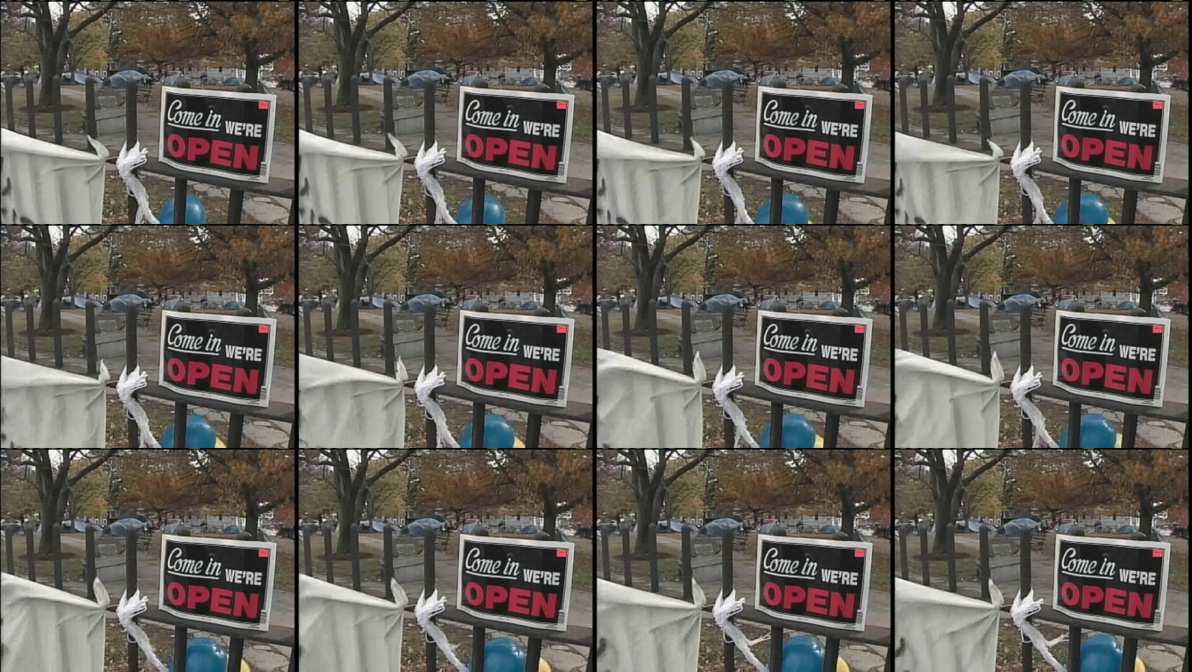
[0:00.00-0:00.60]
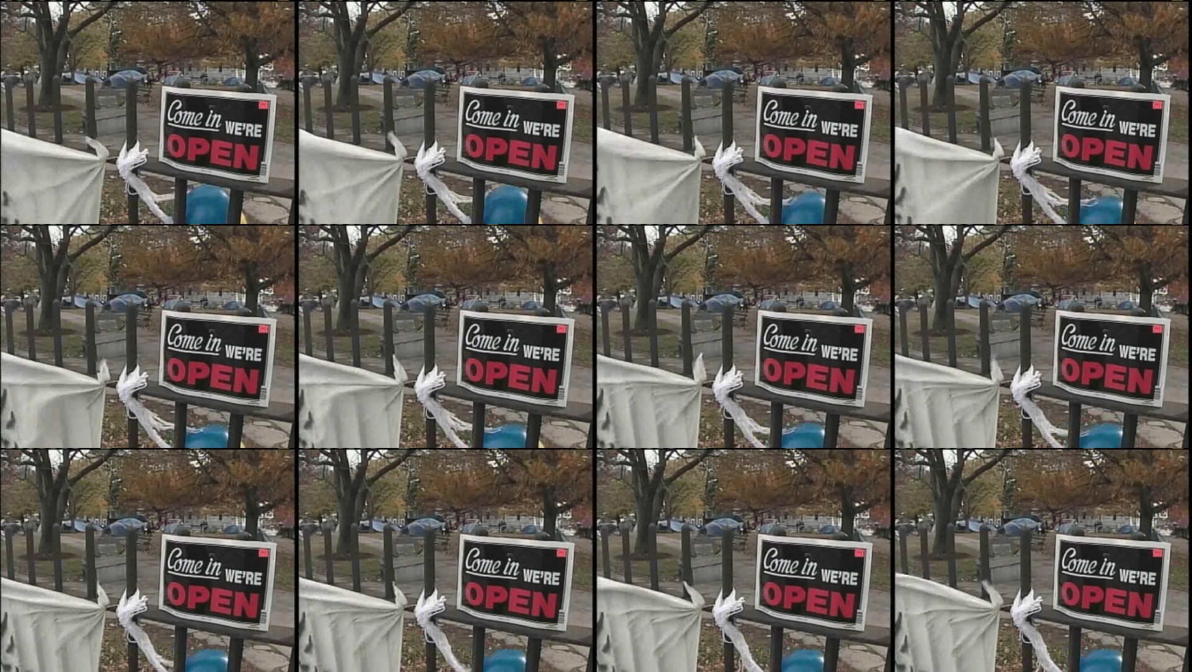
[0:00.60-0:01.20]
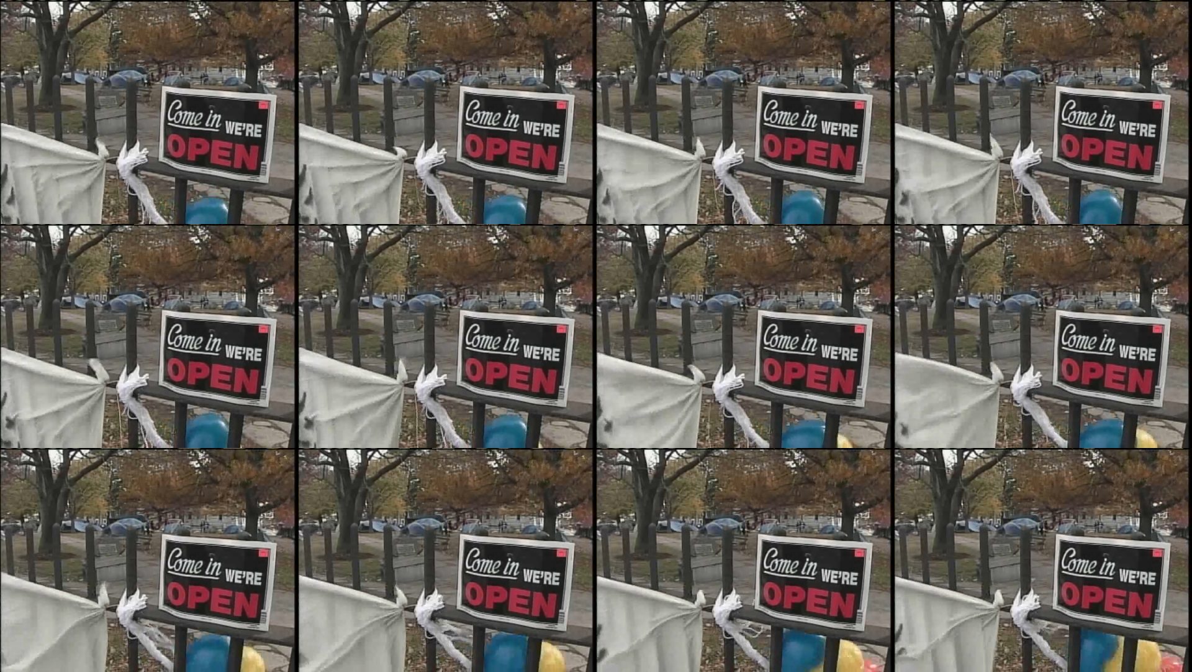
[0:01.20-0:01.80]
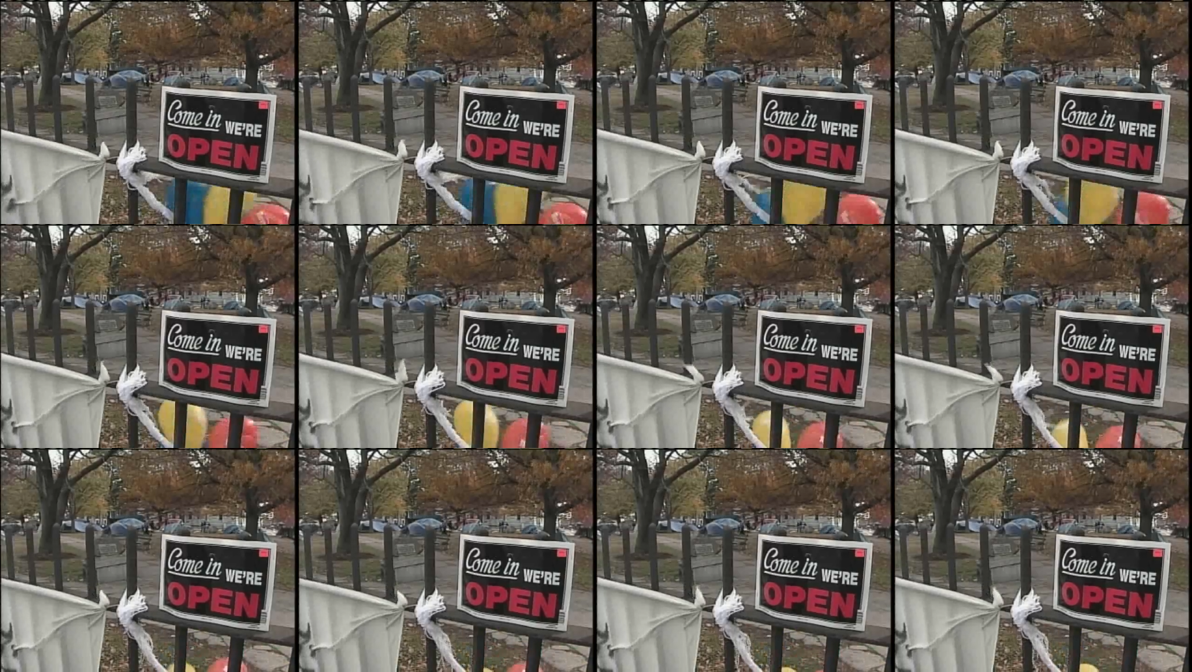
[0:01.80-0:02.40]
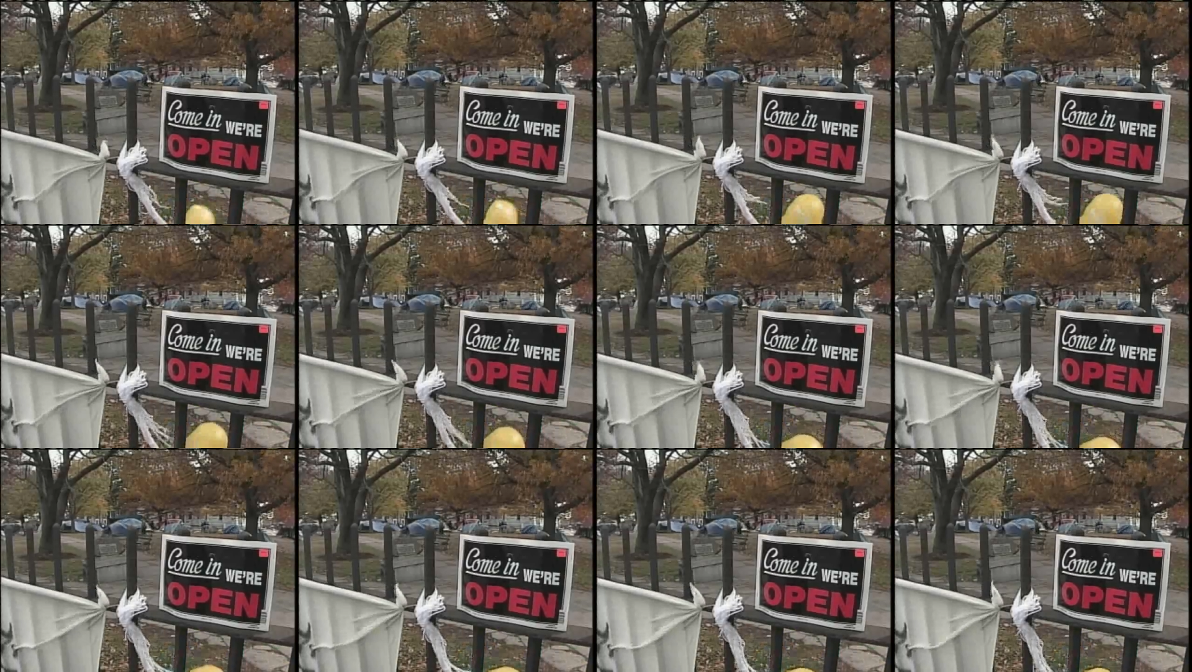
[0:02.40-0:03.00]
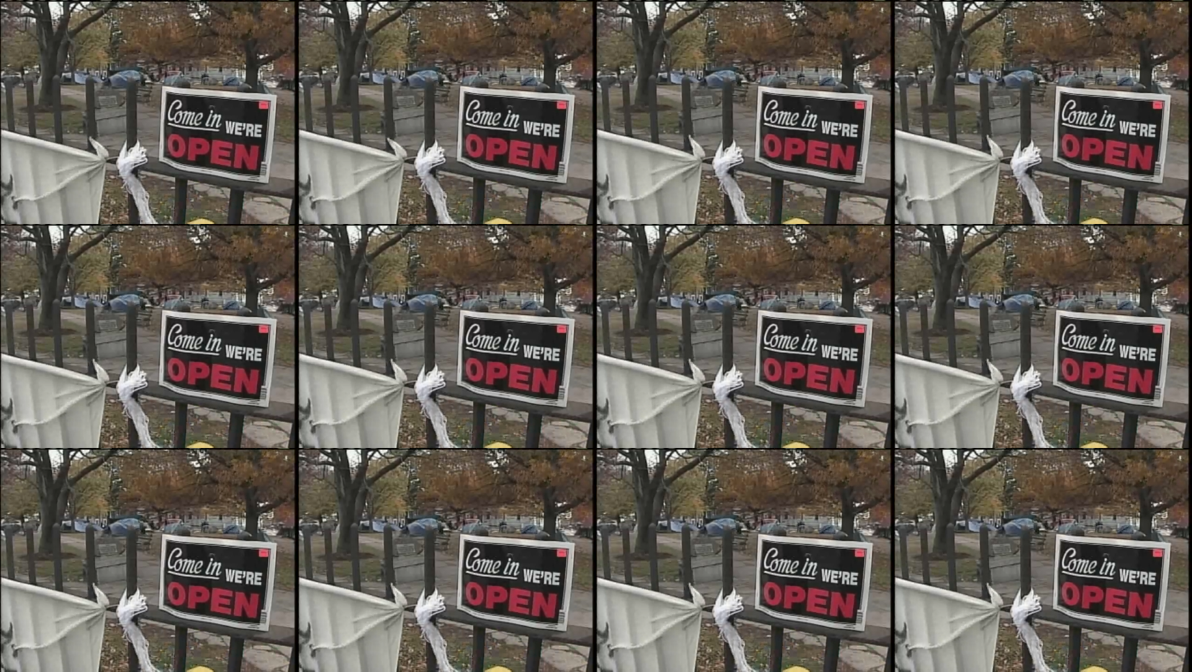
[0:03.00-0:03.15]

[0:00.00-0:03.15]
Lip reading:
Nobody's mouth can be seen.